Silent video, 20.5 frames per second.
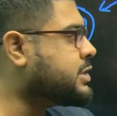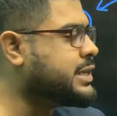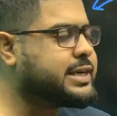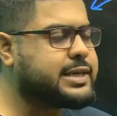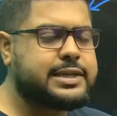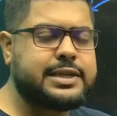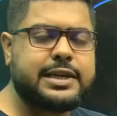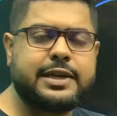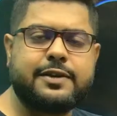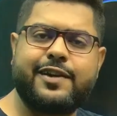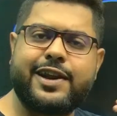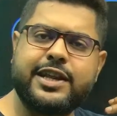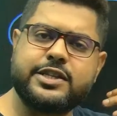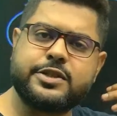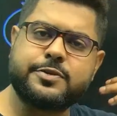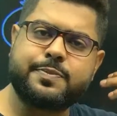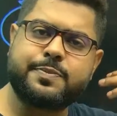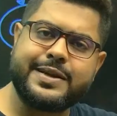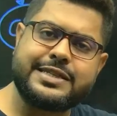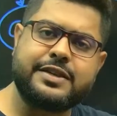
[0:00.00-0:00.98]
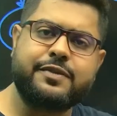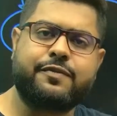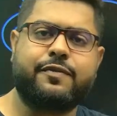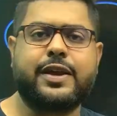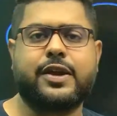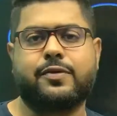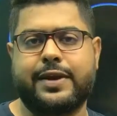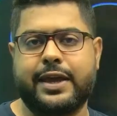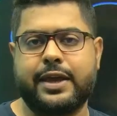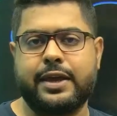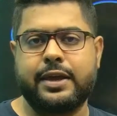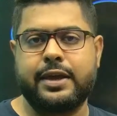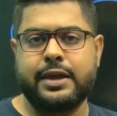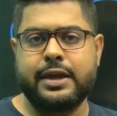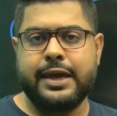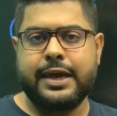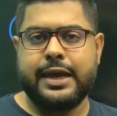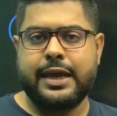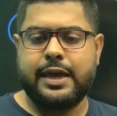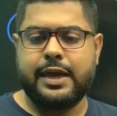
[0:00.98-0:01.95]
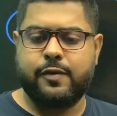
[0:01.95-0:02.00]
it in a very specific way.
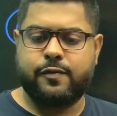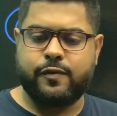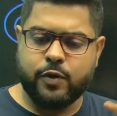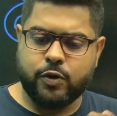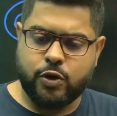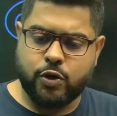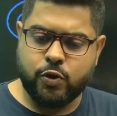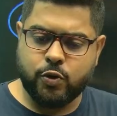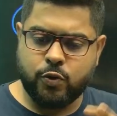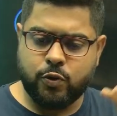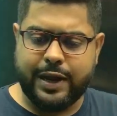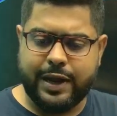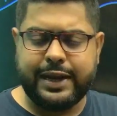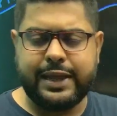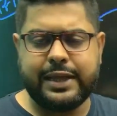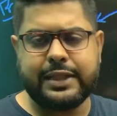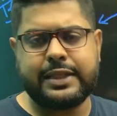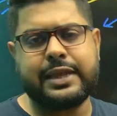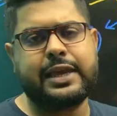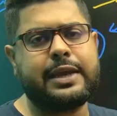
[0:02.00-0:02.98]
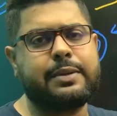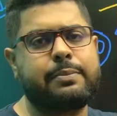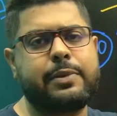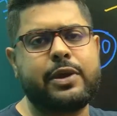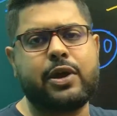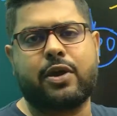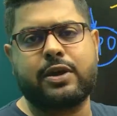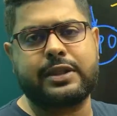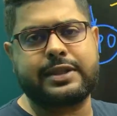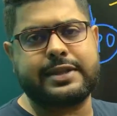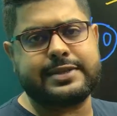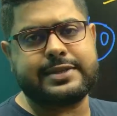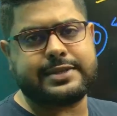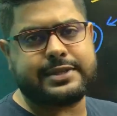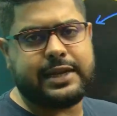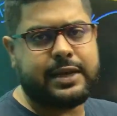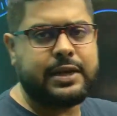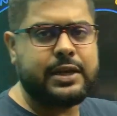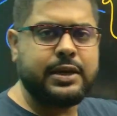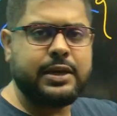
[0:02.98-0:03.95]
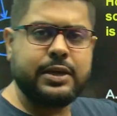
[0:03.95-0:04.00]
If you do anything beyond this,
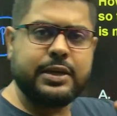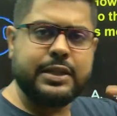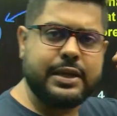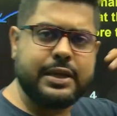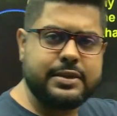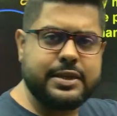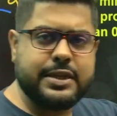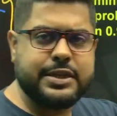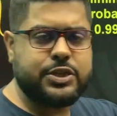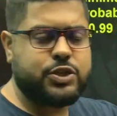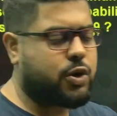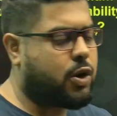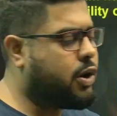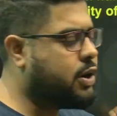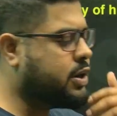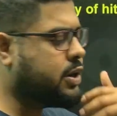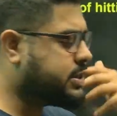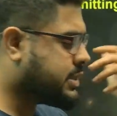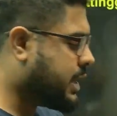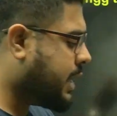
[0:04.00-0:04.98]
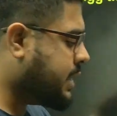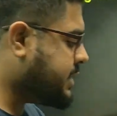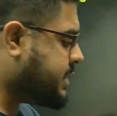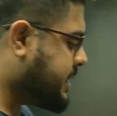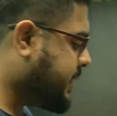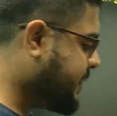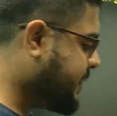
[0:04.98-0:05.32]
there's a strong chance you